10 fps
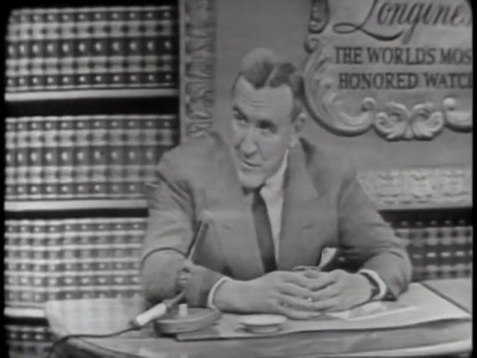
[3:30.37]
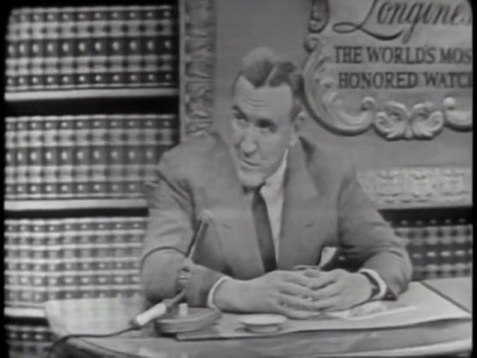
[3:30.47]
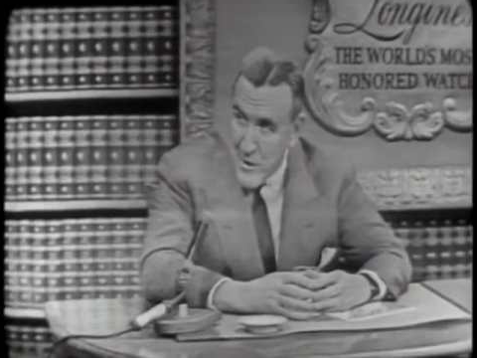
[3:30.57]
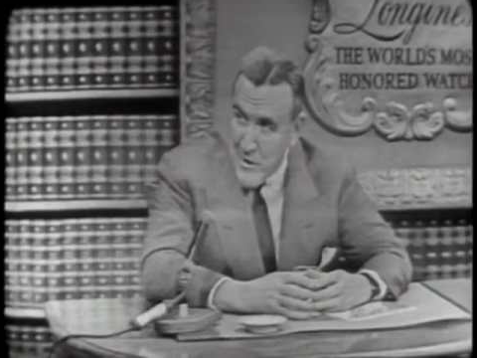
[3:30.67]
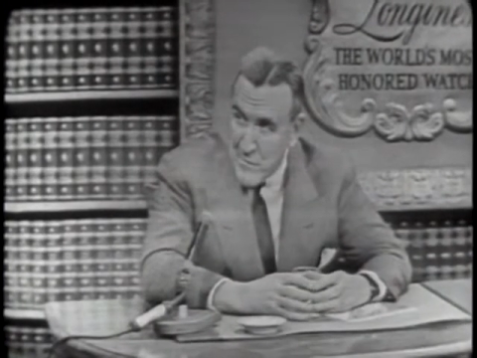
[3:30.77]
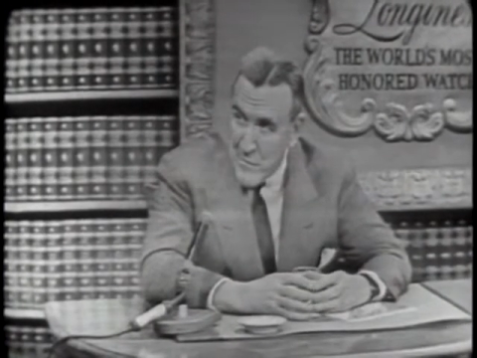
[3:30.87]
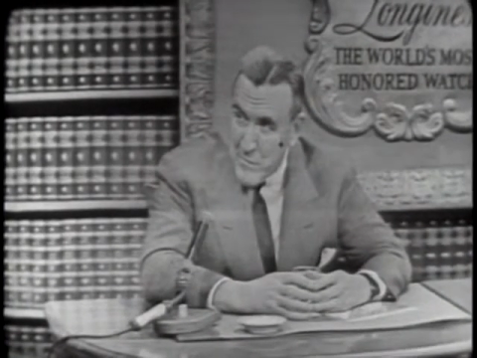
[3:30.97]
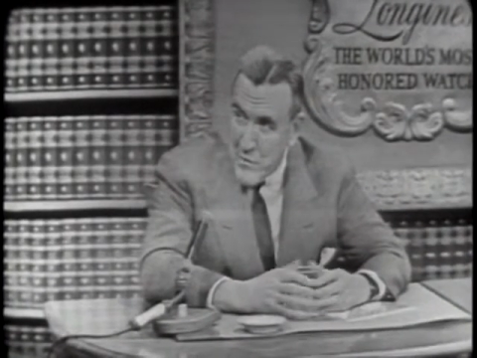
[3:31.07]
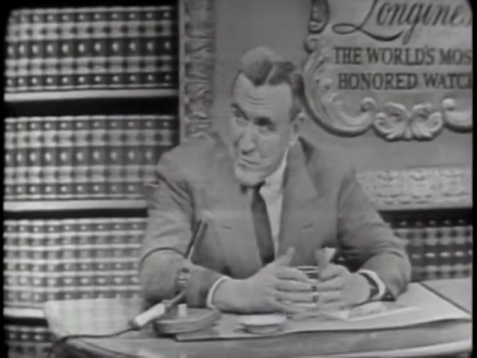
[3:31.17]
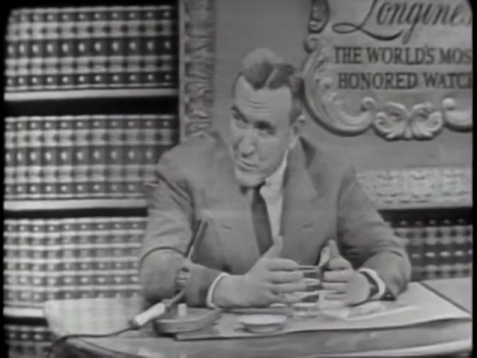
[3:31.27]
Many of them have
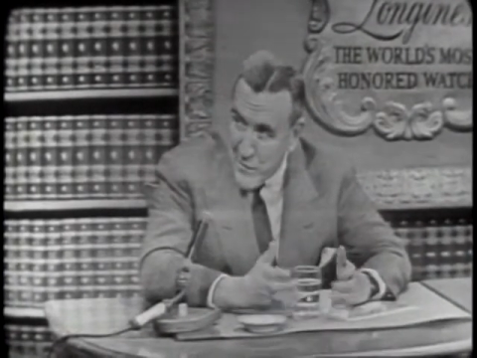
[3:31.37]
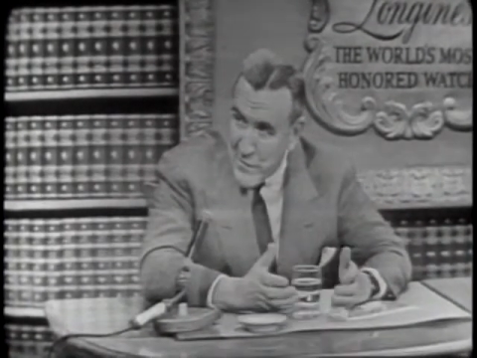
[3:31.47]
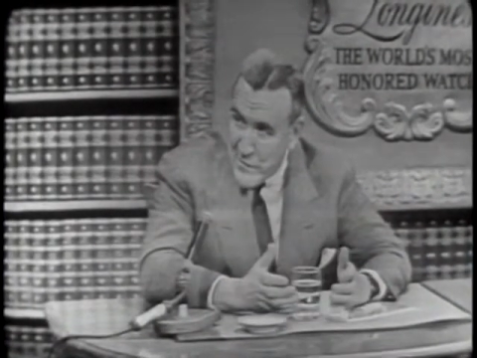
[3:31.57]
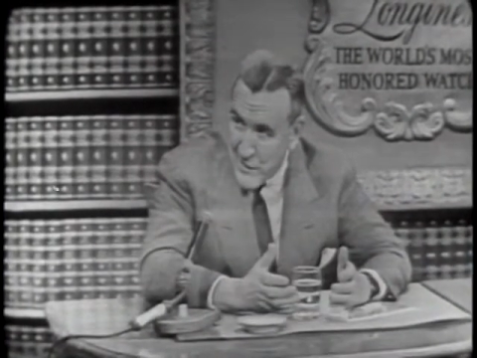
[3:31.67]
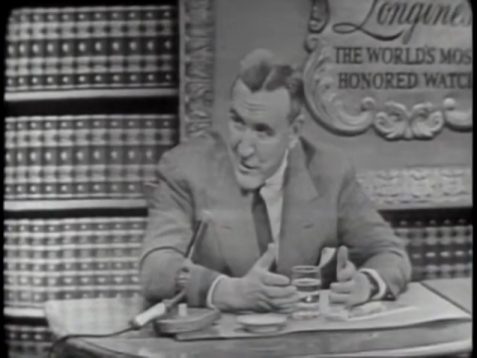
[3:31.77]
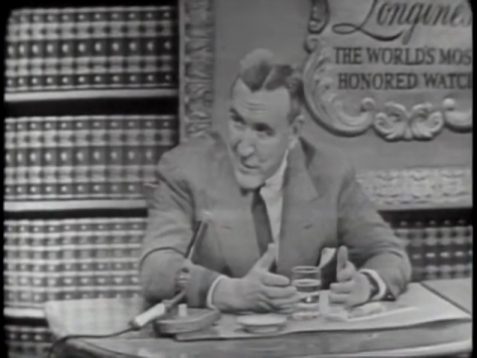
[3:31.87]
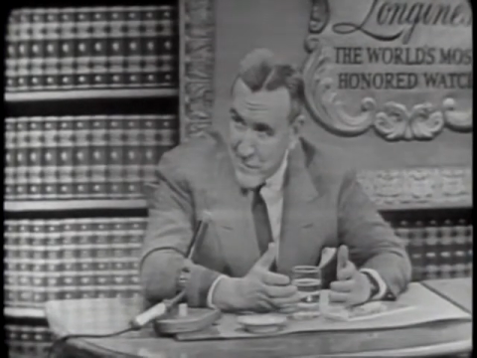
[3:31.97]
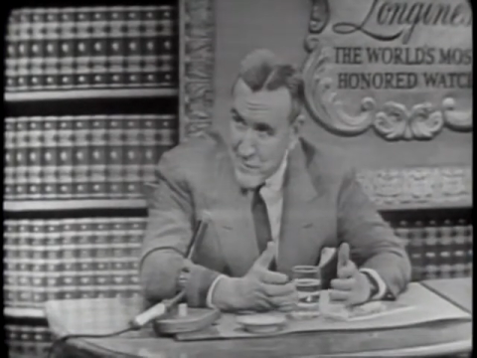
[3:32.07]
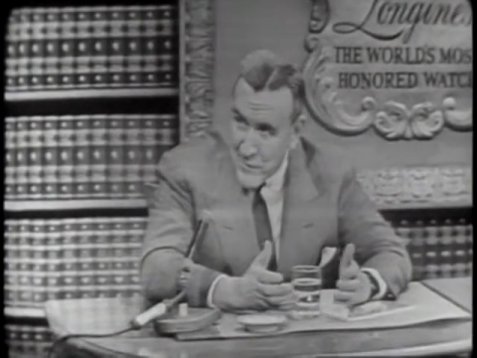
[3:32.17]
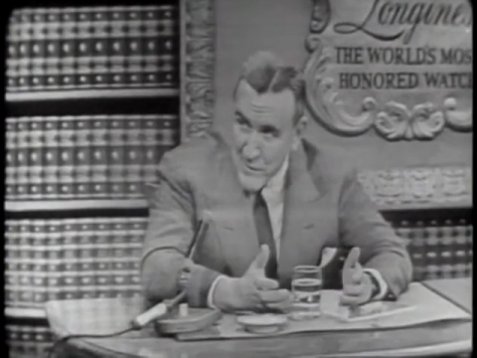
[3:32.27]
been to prison together
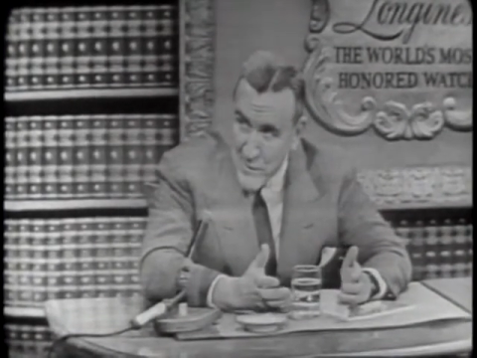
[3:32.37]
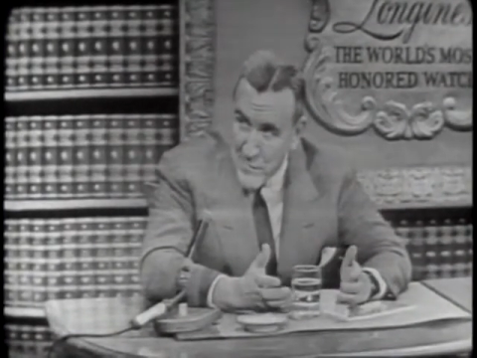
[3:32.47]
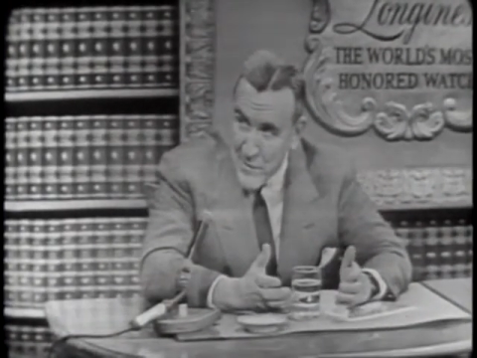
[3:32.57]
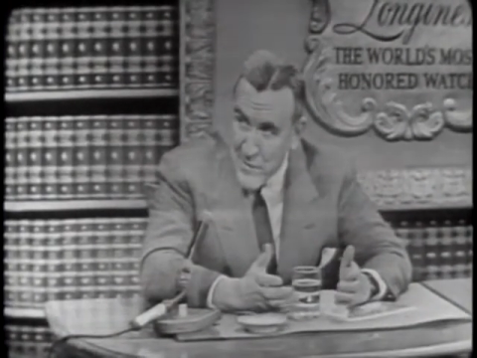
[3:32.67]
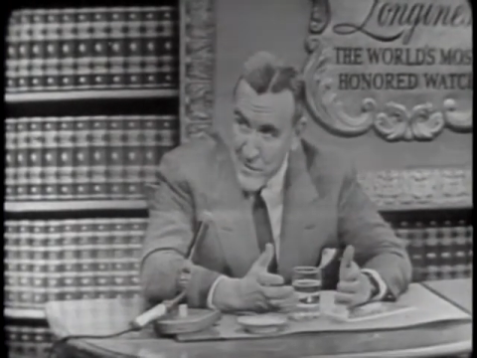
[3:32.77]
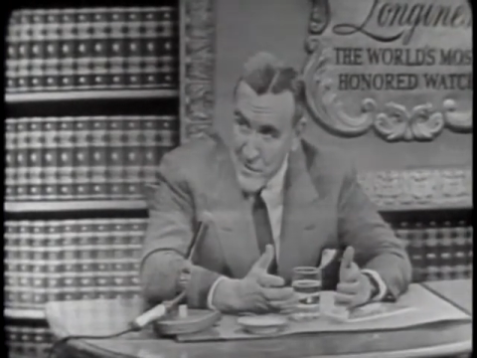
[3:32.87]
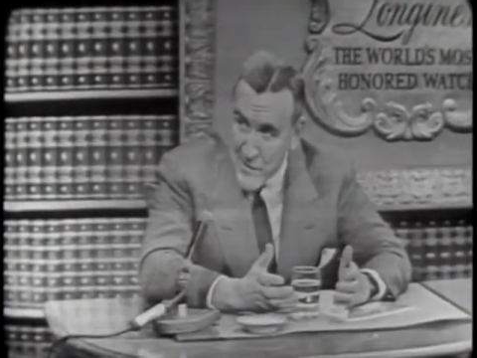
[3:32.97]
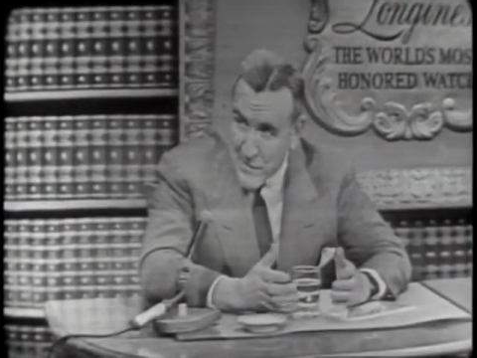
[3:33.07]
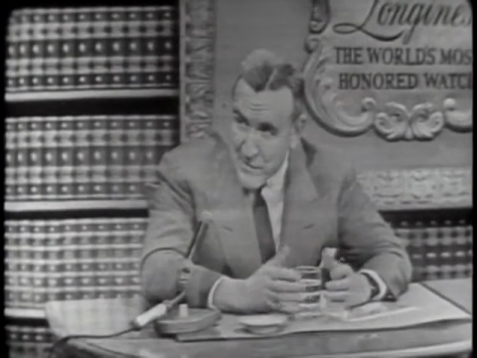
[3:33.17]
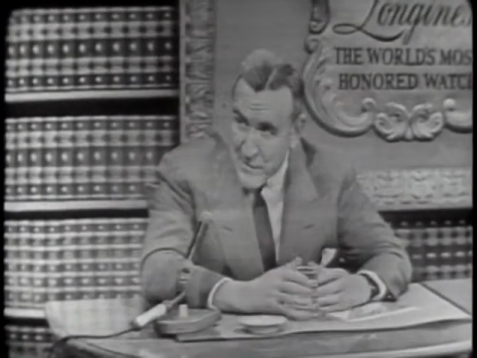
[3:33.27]
for a great many
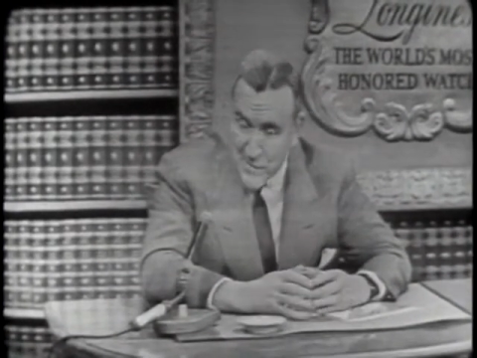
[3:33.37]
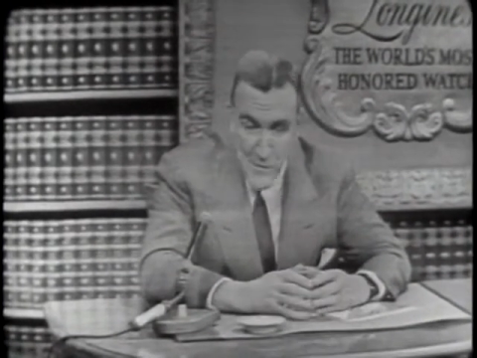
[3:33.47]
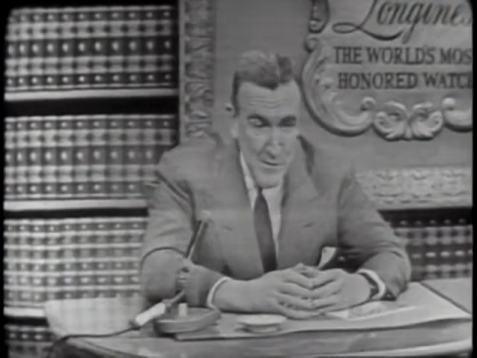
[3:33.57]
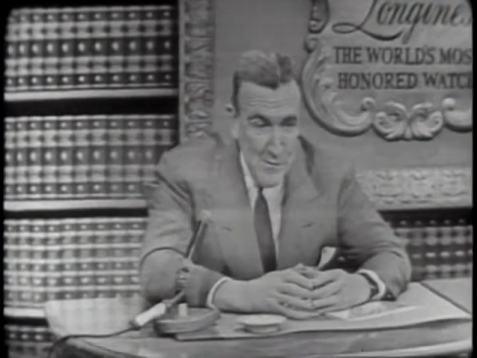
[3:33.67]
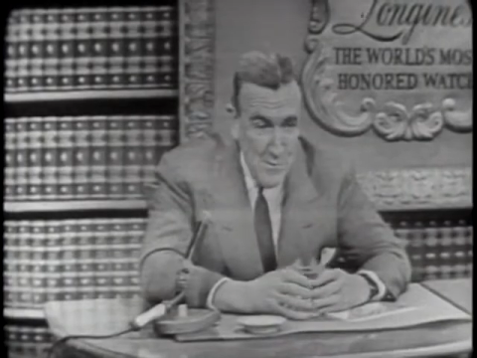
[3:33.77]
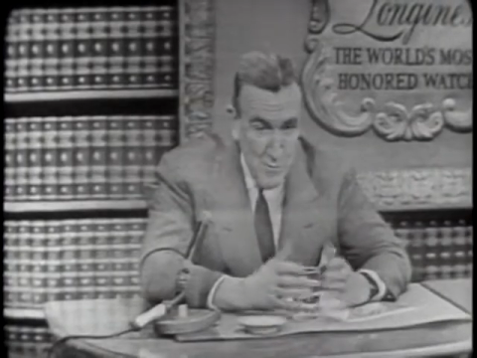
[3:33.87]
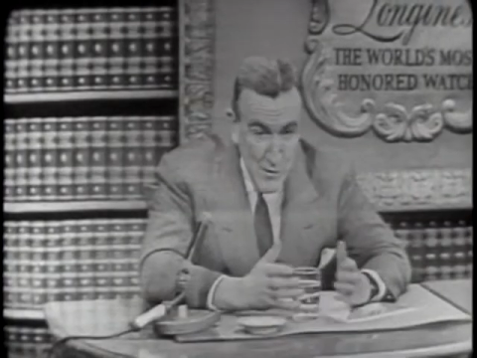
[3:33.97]
years. They served in